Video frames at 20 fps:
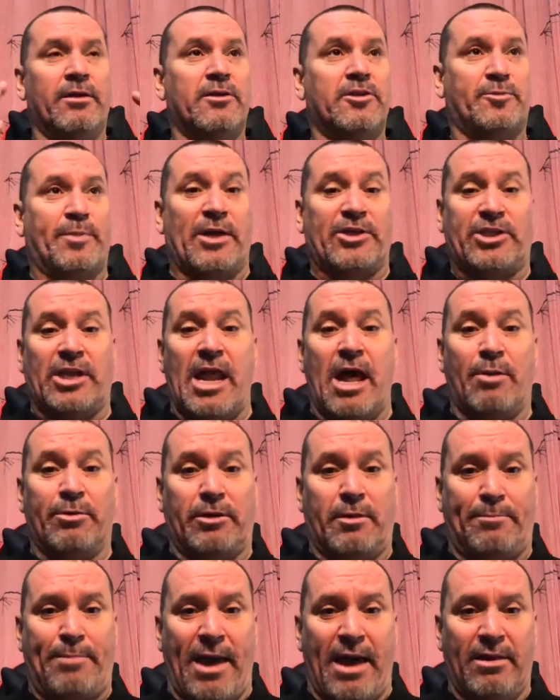especially now with
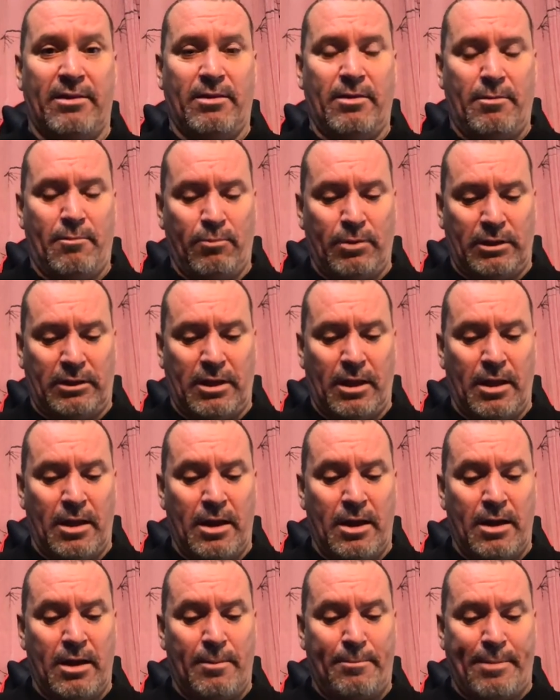
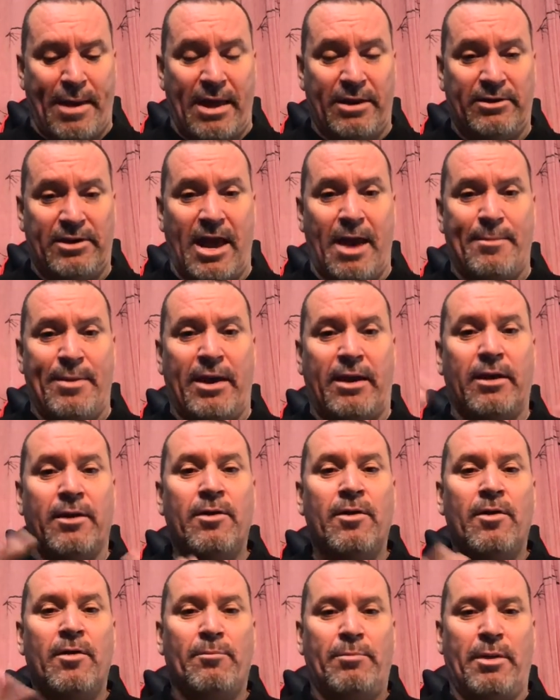the
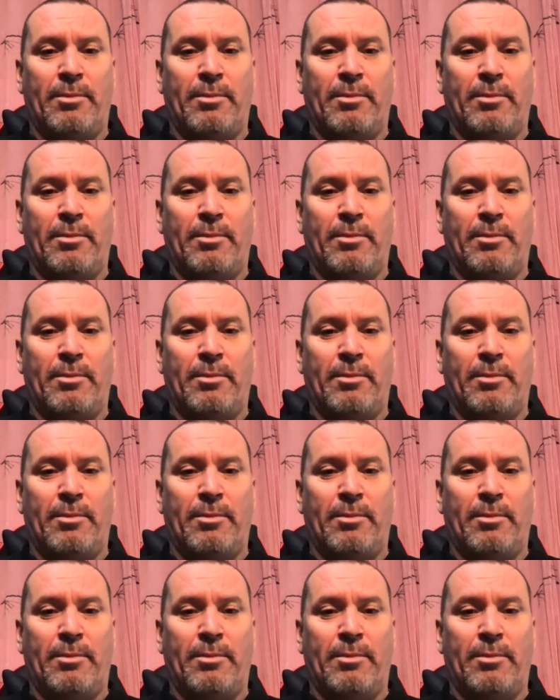pandemic,